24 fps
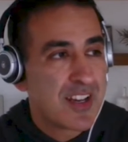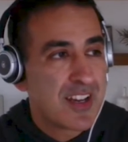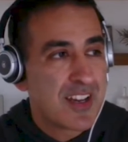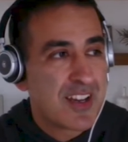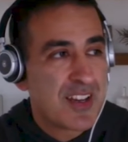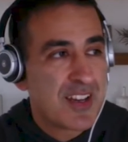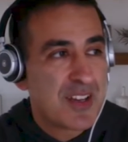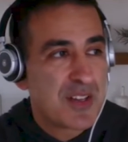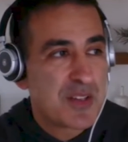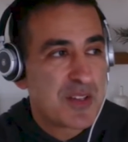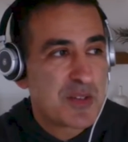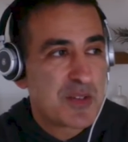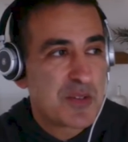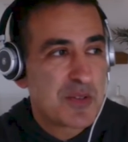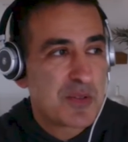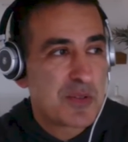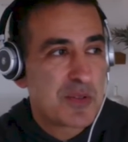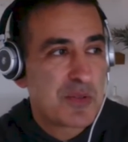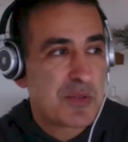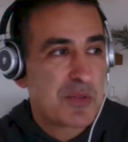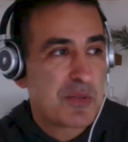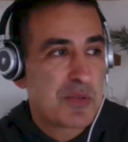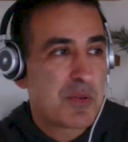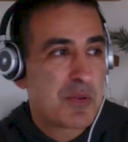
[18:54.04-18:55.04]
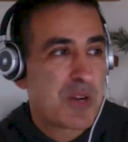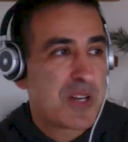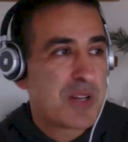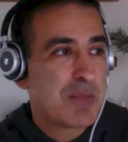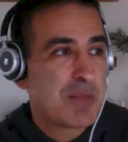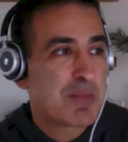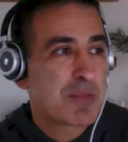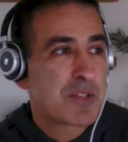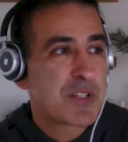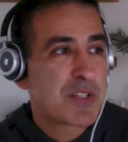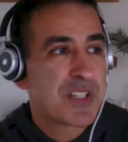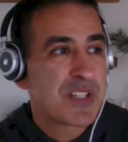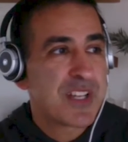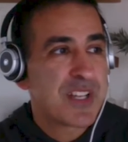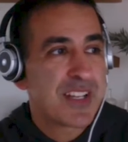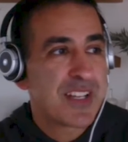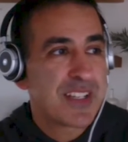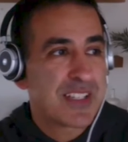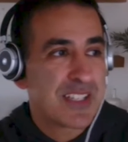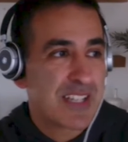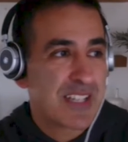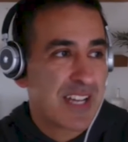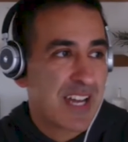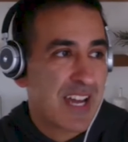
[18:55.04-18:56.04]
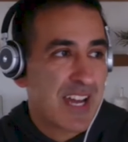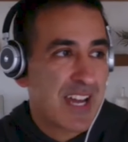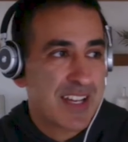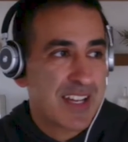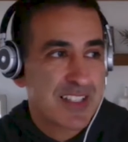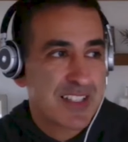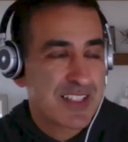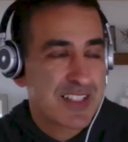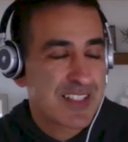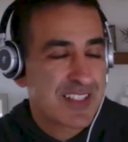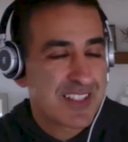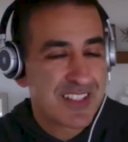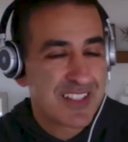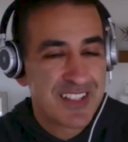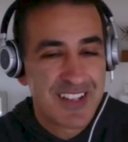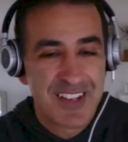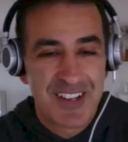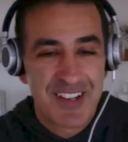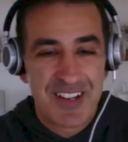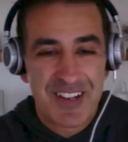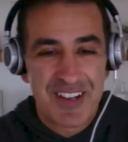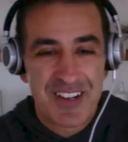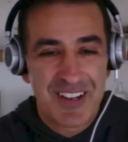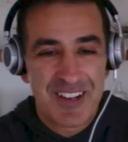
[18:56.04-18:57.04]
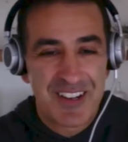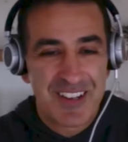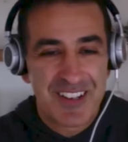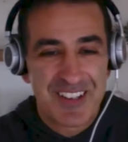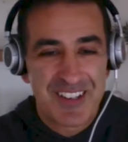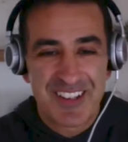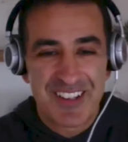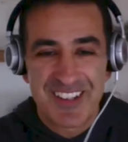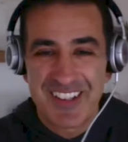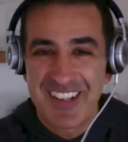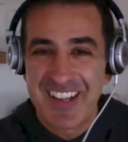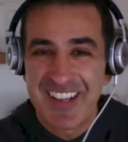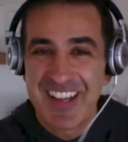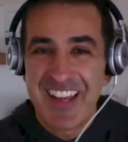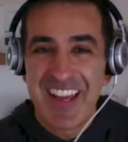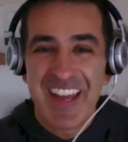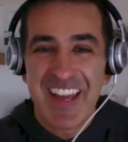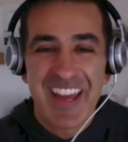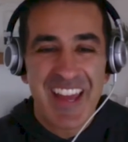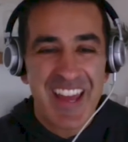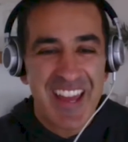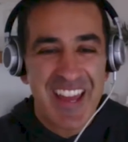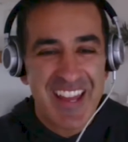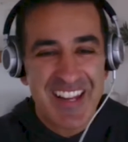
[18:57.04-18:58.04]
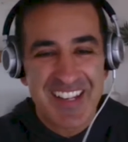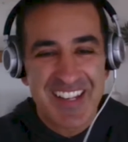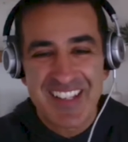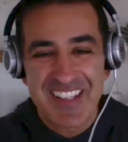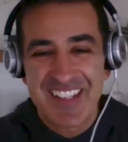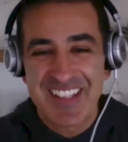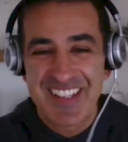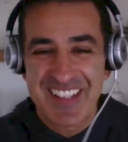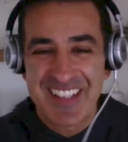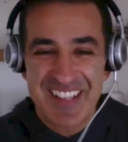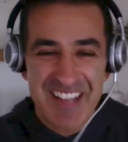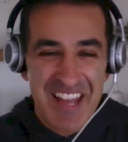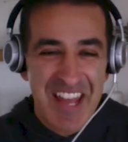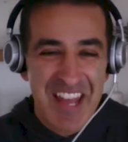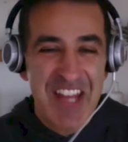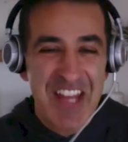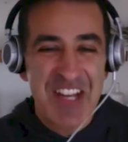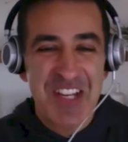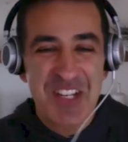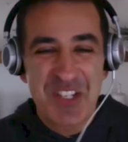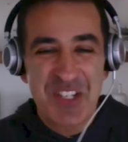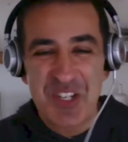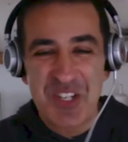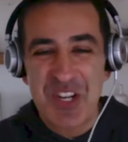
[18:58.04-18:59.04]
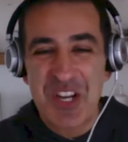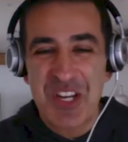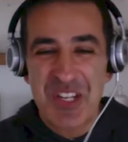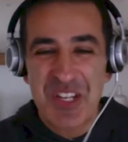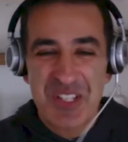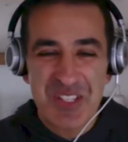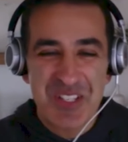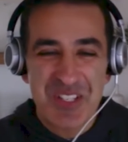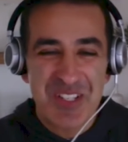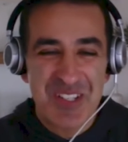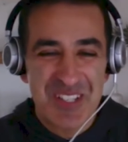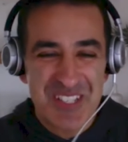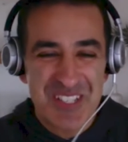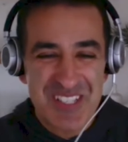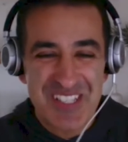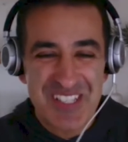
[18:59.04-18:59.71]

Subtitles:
a 20% tax on any change in this